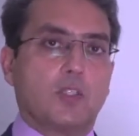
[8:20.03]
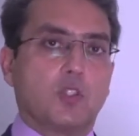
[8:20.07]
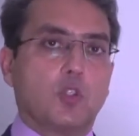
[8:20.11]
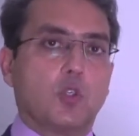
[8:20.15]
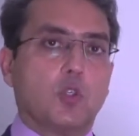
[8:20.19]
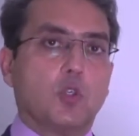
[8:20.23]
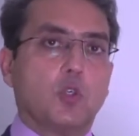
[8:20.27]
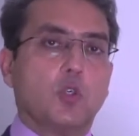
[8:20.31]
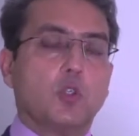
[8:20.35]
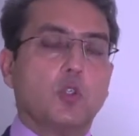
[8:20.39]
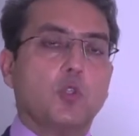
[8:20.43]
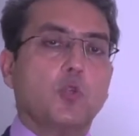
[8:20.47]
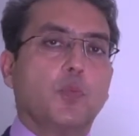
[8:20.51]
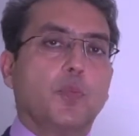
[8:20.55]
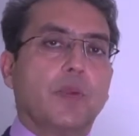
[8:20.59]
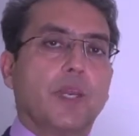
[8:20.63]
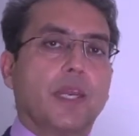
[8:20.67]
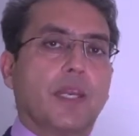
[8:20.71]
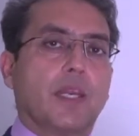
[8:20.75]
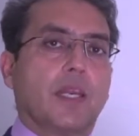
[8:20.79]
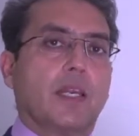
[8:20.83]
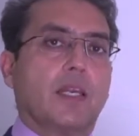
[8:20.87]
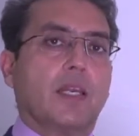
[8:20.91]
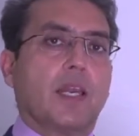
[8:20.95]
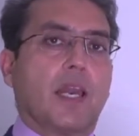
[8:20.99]
So you
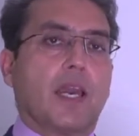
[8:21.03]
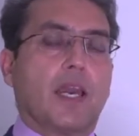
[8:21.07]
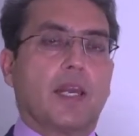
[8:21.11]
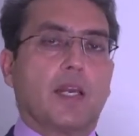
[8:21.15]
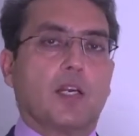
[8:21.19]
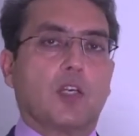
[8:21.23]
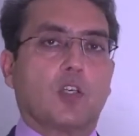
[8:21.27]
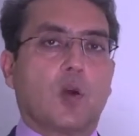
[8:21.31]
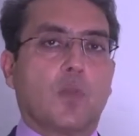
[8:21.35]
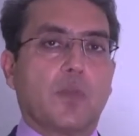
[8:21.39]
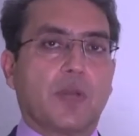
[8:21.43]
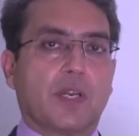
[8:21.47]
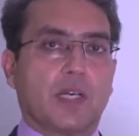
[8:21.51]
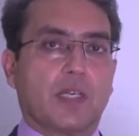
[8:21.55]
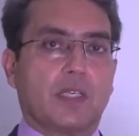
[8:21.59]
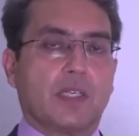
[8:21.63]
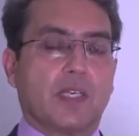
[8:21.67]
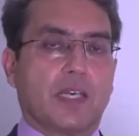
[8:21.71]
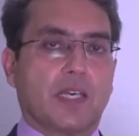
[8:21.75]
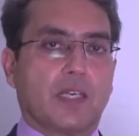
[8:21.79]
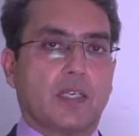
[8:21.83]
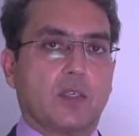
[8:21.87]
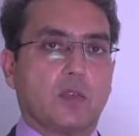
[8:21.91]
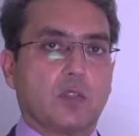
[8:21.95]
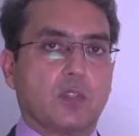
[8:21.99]
make an anatomical
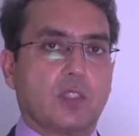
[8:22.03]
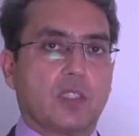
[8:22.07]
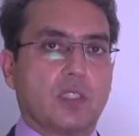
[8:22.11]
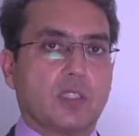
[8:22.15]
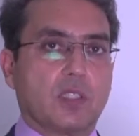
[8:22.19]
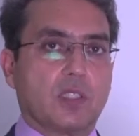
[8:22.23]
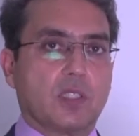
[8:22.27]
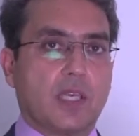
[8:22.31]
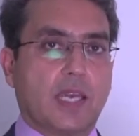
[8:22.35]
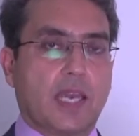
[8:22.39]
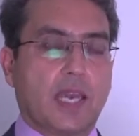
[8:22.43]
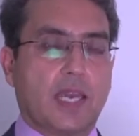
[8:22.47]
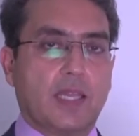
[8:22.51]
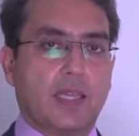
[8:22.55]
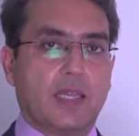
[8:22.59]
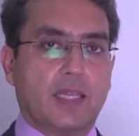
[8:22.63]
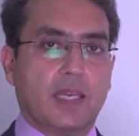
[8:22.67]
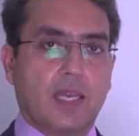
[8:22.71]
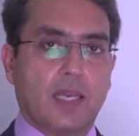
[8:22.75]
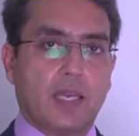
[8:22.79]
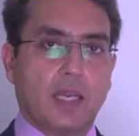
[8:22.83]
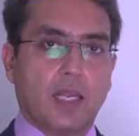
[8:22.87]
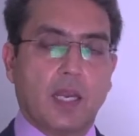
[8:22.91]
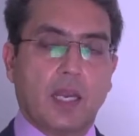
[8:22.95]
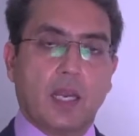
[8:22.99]
diagnosis, and
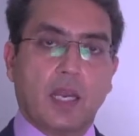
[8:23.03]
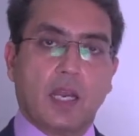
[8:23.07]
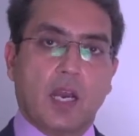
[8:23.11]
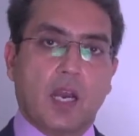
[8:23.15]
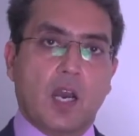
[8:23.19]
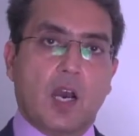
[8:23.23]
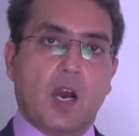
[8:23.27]
then